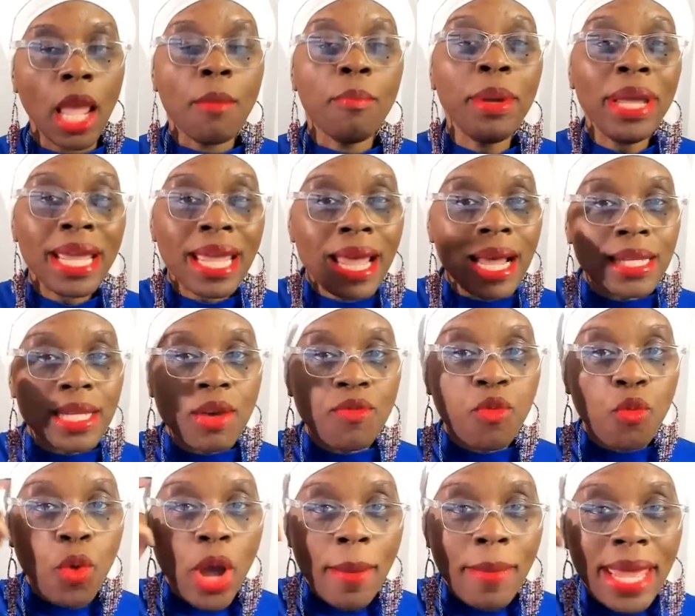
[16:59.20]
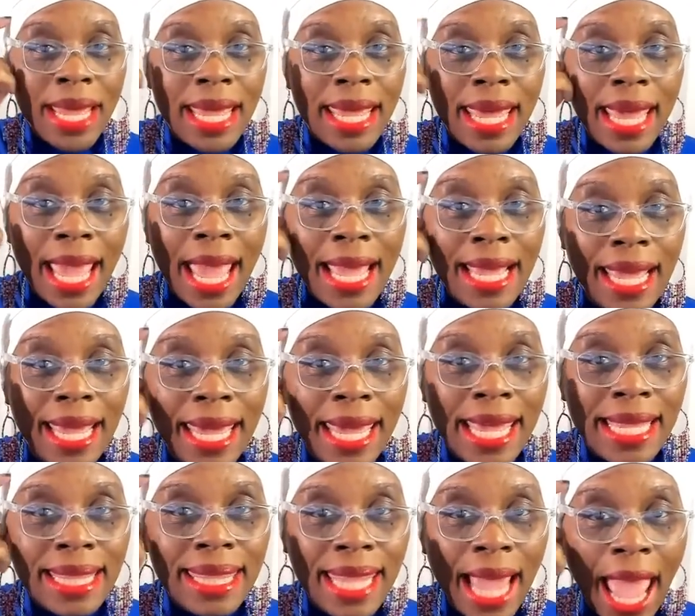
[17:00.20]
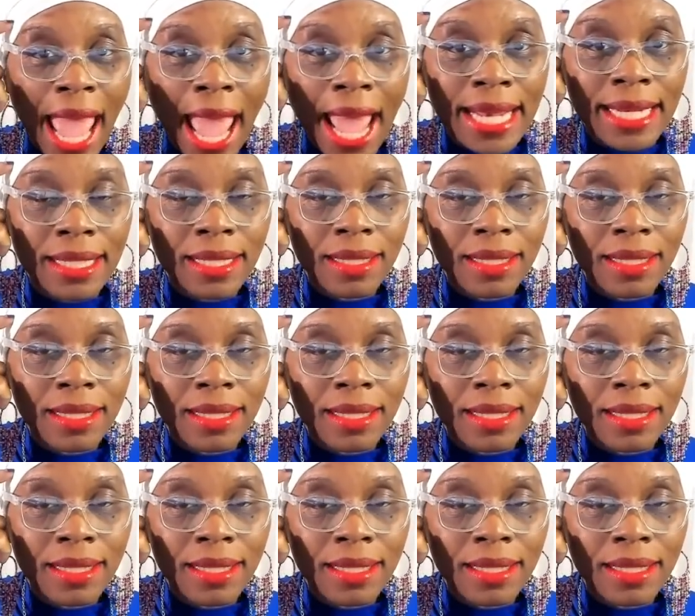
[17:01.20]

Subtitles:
Because if women can't get that,